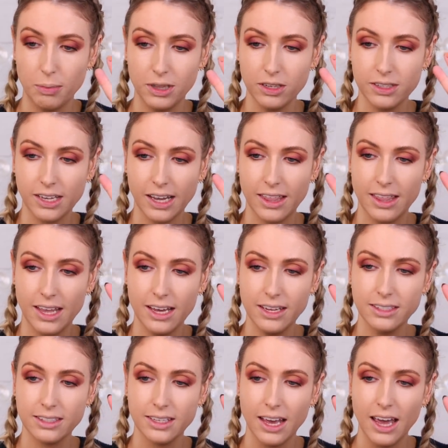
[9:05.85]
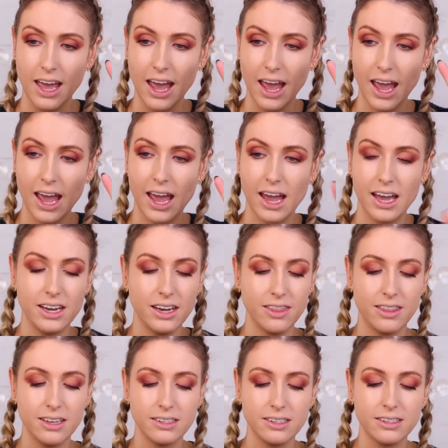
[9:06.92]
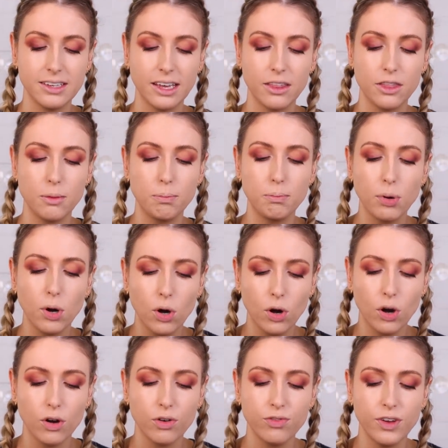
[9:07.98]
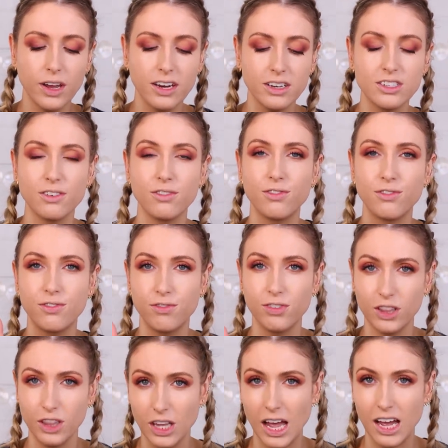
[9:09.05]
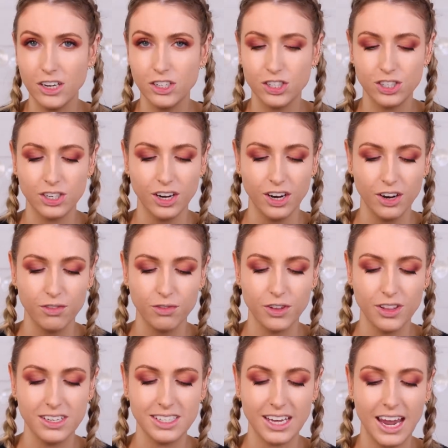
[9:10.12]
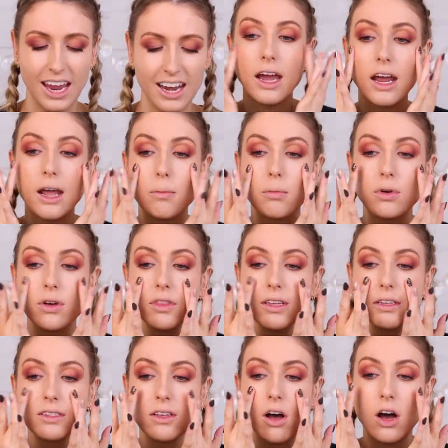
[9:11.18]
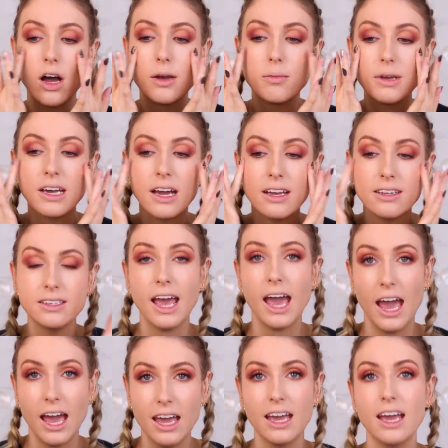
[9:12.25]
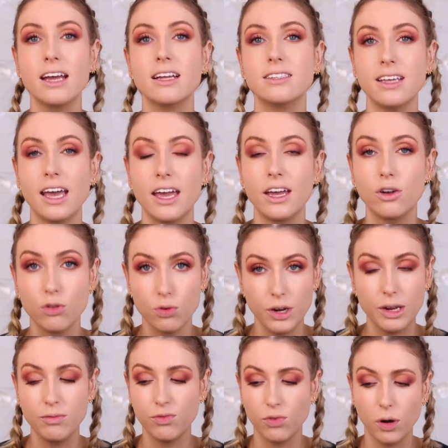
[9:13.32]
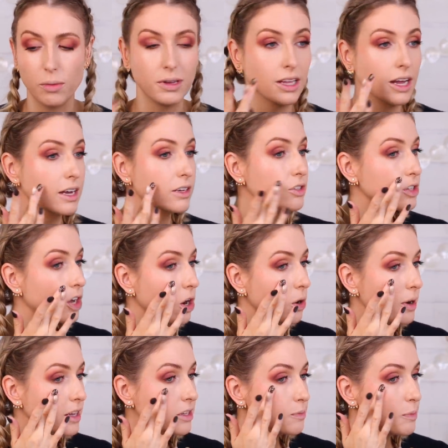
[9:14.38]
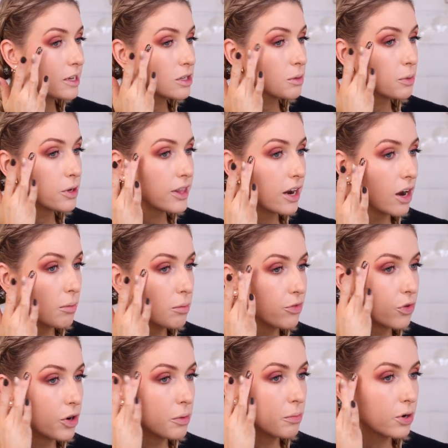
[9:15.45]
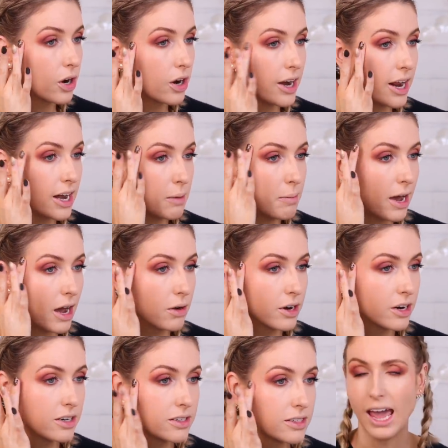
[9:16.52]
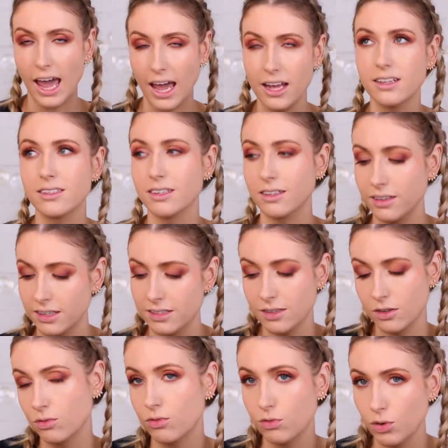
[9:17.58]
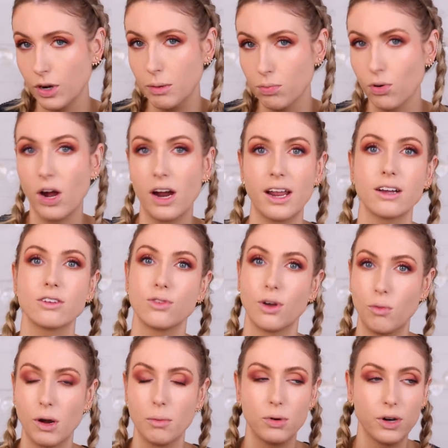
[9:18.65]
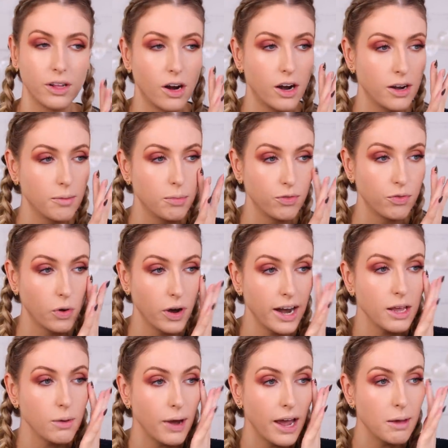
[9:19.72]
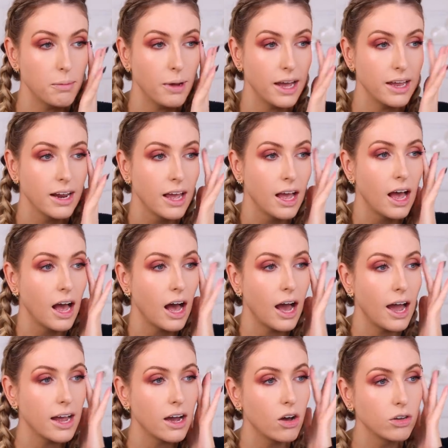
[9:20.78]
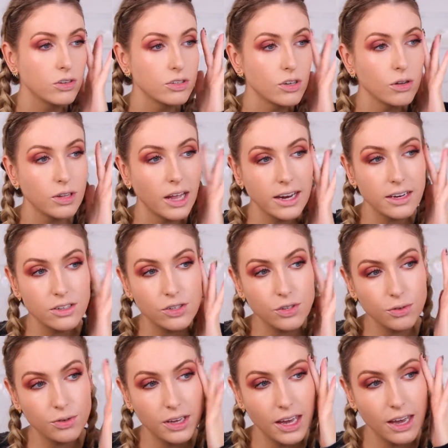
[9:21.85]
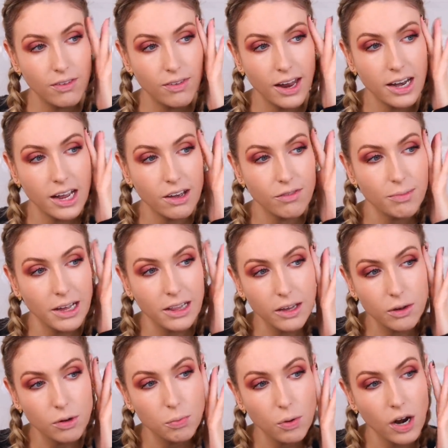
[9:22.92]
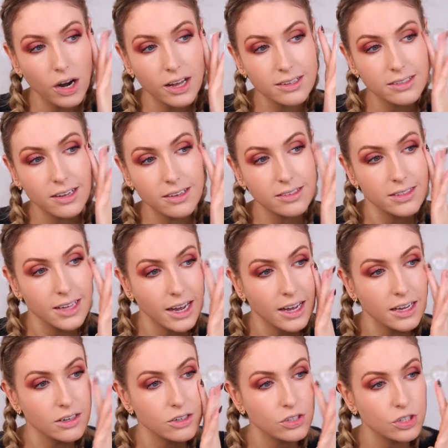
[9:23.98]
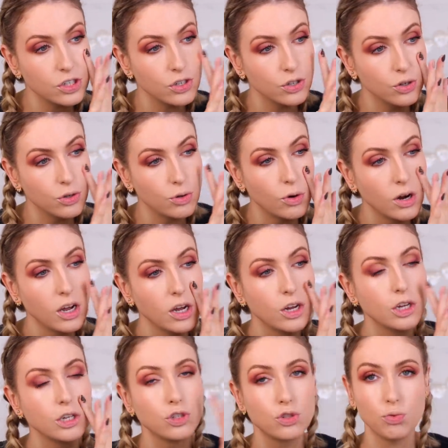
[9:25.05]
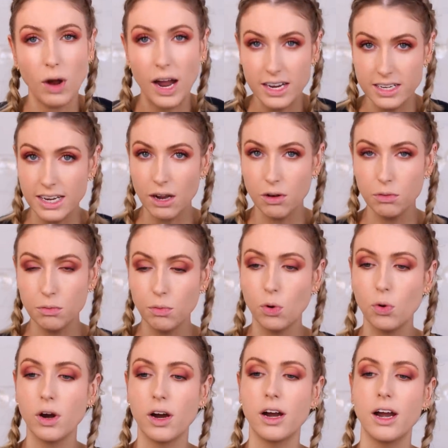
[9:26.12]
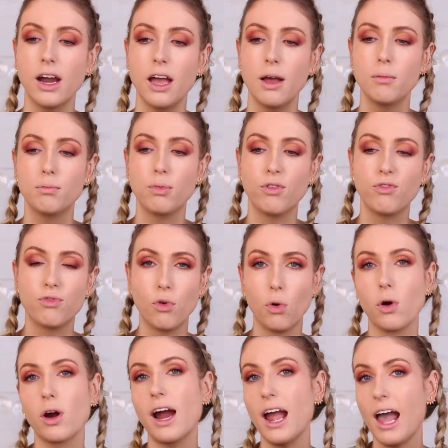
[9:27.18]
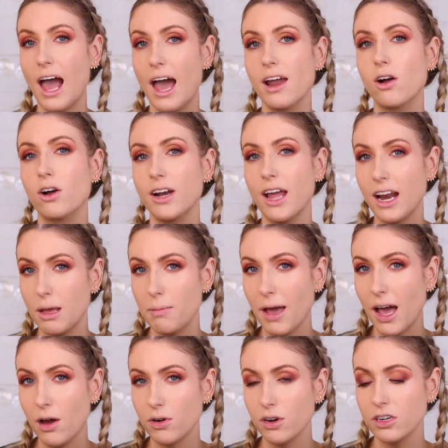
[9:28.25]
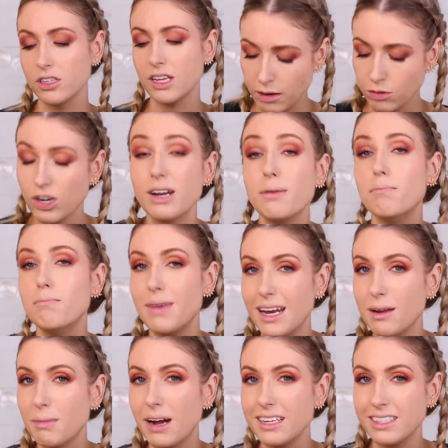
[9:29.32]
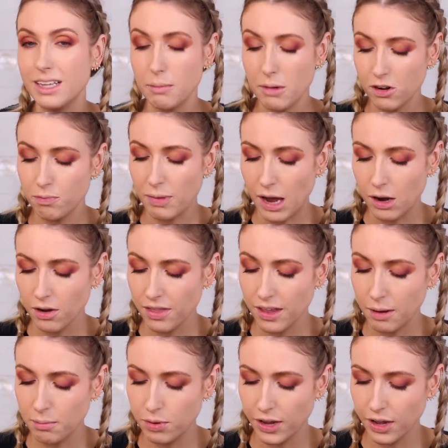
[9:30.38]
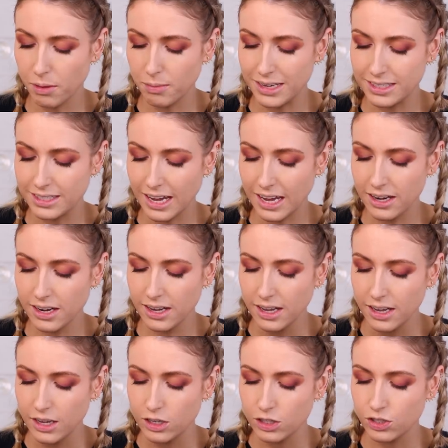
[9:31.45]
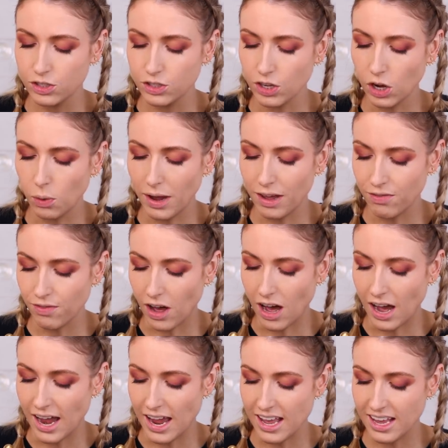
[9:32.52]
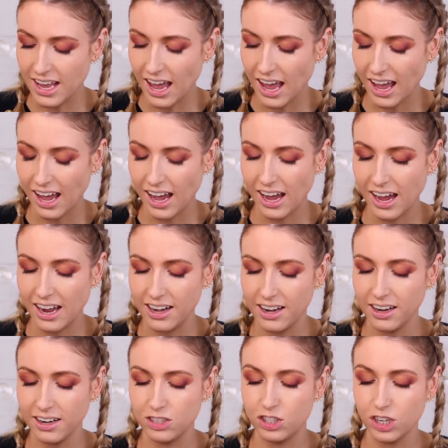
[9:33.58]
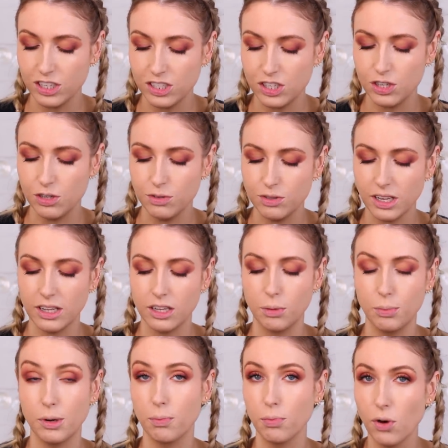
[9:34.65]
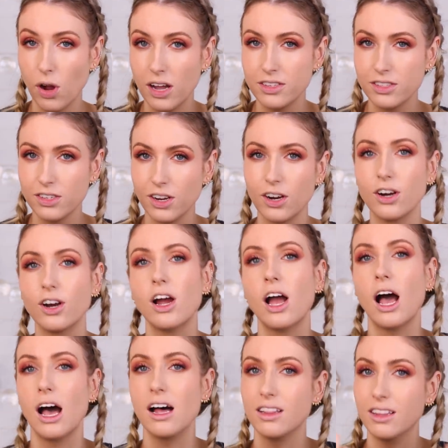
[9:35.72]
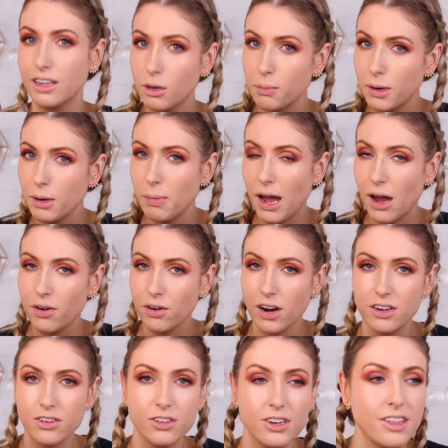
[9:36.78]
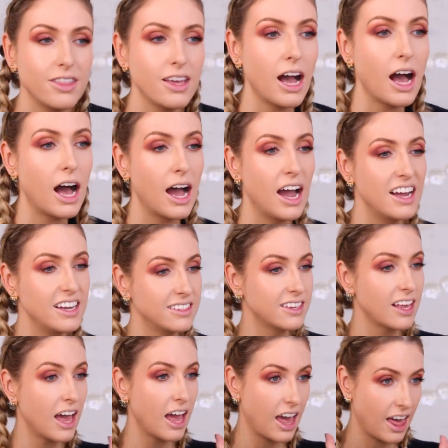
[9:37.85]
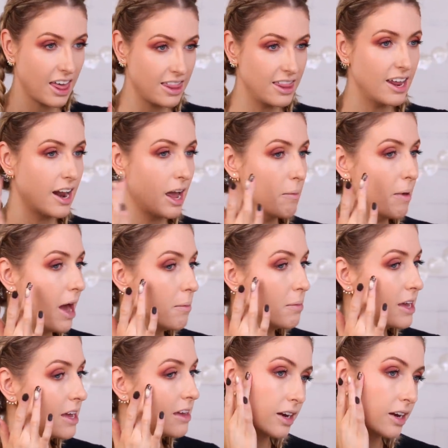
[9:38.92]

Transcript: It looks like this. And this is like the perfect flush for the skin. And I put this on because A, it's a cream formula, so it's best to put that on before you put on any powders. A, it's a, it's a cream product, so I wanna put it on before anyway, but I also like to give any of my liquid products a second to dry down more before I add on any powders. I'm trying to minimize the amount of powder that I'm putting on my skin. So if I can just use a little bit of bronzer, a little bit of powder underneath the eyes, then I'm happy.